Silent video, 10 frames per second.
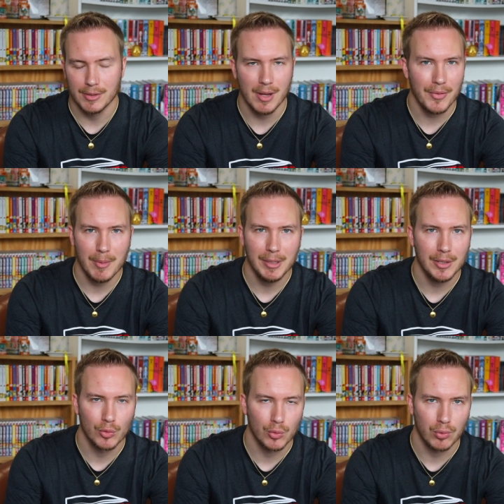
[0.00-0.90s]
there's not that
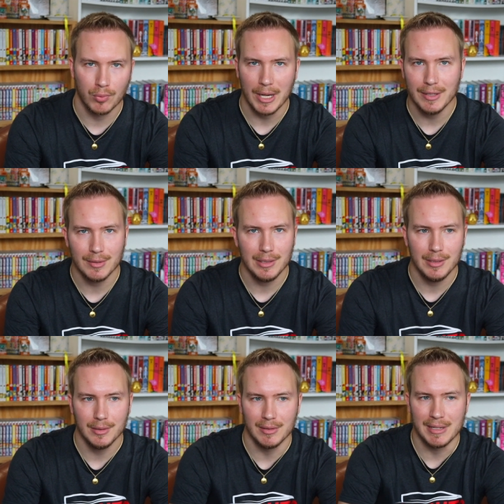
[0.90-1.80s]
many crazy